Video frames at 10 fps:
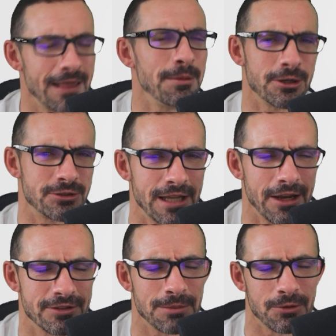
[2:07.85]
And let me just tell
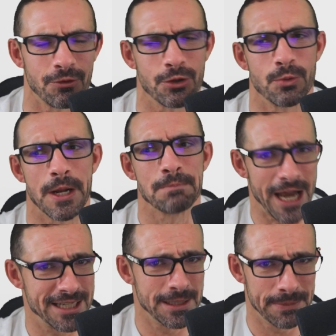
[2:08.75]
you something really quick.
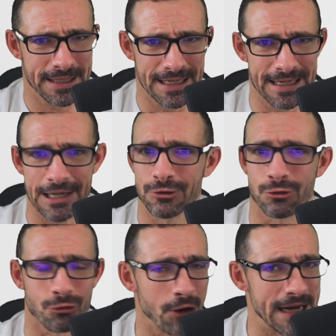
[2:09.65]
ChatGPT is
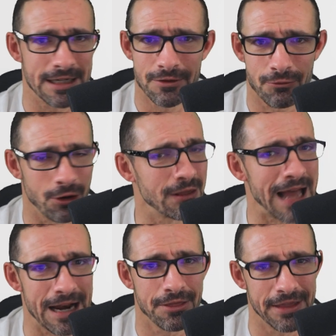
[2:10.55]
great for a
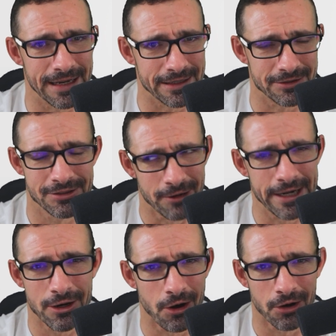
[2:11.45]
lot of things.
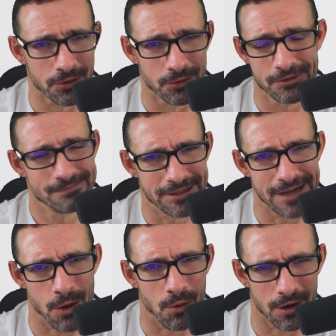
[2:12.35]
Writing articles is
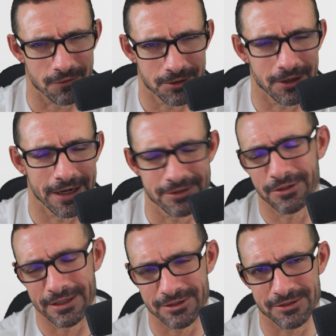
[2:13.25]
not one of them, all right?
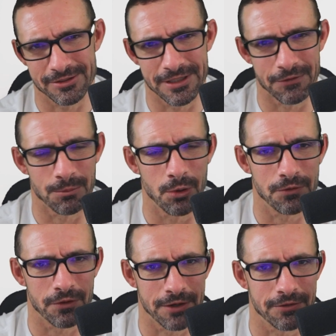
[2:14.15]
So that's just a different
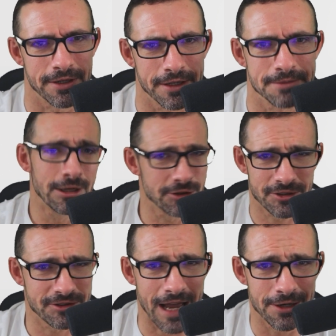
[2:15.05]
point for a different day. And just
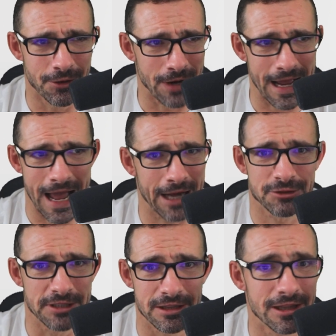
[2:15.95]
a side note, I
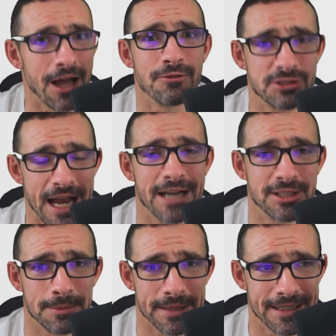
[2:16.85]
actually love
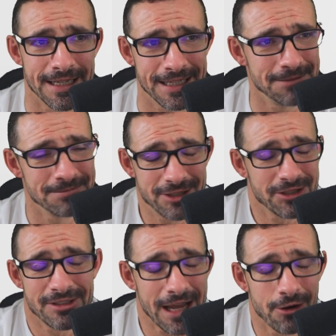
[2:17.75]
ChatGPT. It's
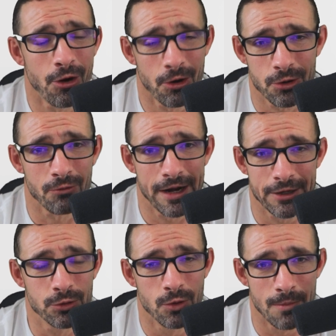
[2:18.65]
just not an article
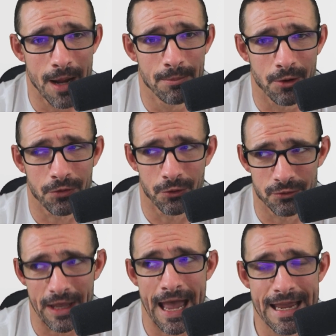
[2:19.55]
writing tool in my book.
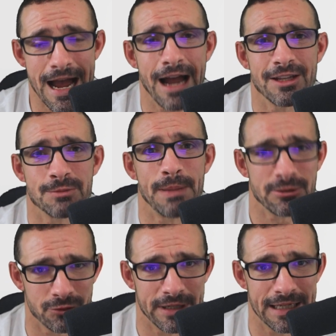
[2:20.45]
There's AI
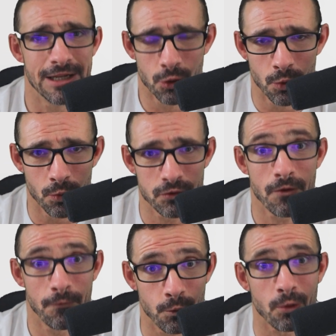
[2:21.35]
specialty tools
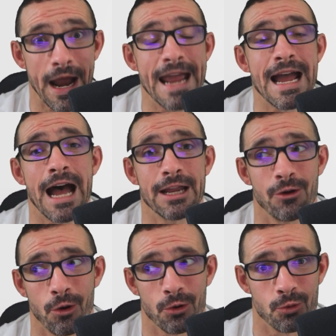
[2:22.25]
for AI
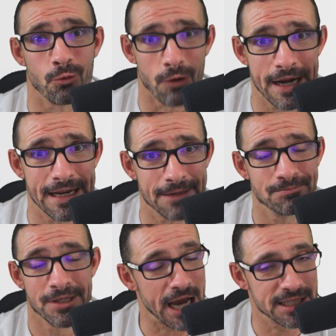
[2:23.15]
article
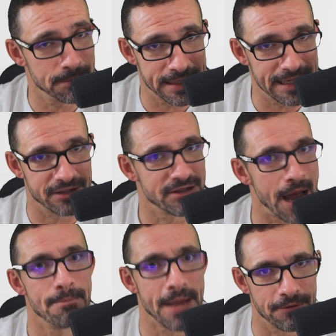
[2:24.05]
writing. ChatGPT is
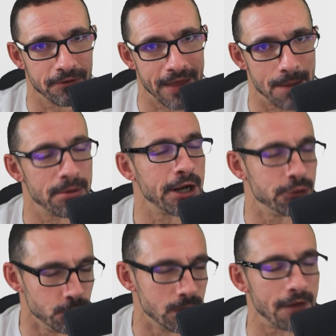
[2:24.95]
not meant for that, but I
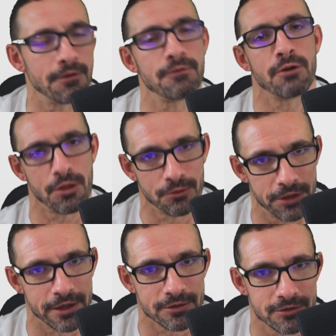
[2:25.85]
do love it for other
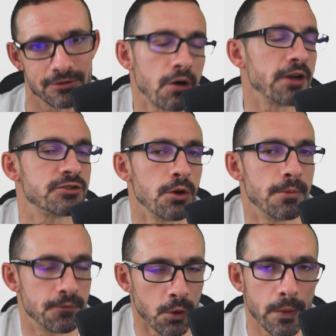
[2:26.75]
things. All right, so
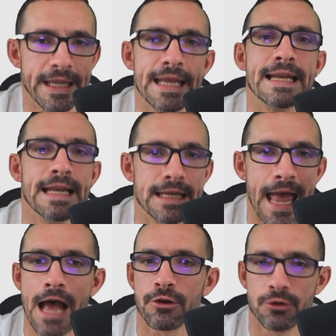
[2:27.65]
before we get into
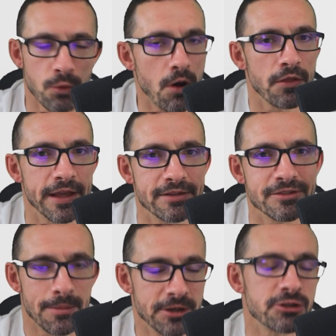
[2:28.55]
how to do all this,
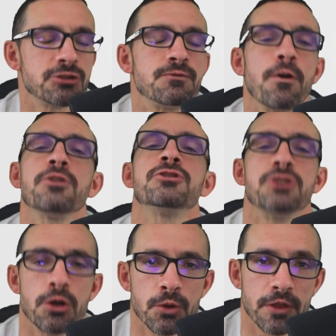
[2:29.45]
let me just first
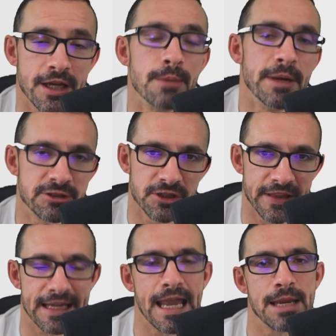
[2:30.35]
show you the commission
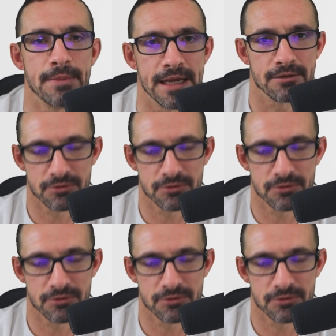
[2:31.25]
that came in.